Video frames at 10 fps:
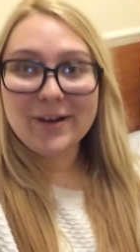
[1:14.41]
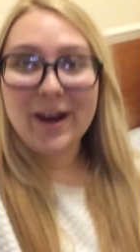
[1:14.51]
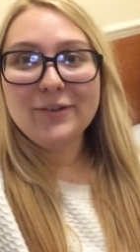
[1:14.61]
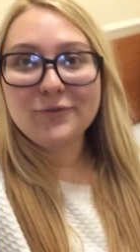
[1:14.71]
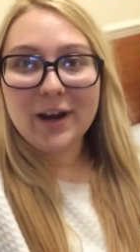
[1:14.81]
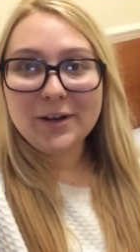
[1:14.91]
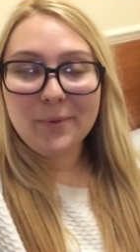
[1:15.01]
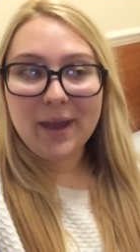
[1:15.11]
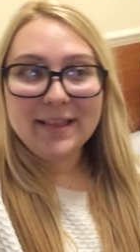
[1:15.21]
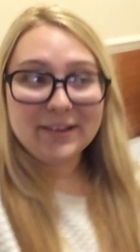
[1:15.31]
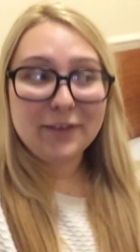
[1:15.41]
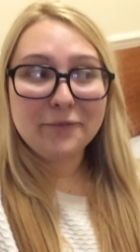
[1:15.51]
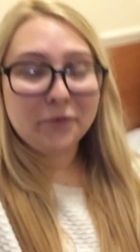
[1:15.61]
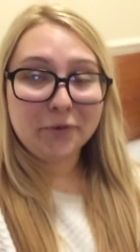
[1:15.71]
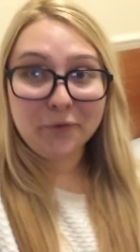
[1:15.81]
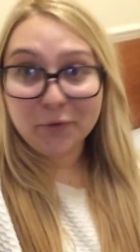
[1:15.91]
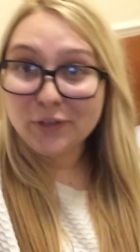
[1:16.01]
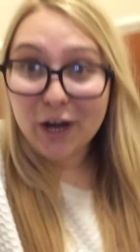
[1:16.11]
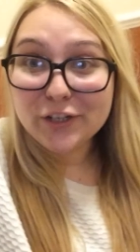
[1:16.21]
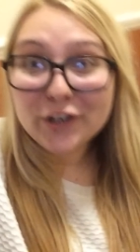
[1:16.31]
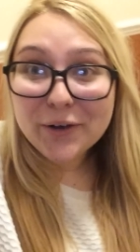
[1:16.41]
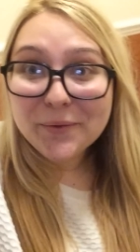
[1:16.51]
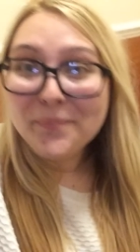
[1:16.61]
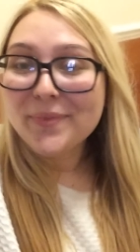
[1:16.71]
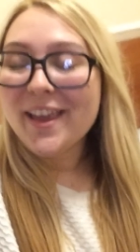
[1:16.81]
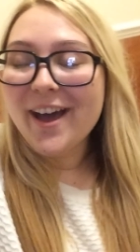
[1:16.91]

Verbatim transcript: around right away looking for a phone charger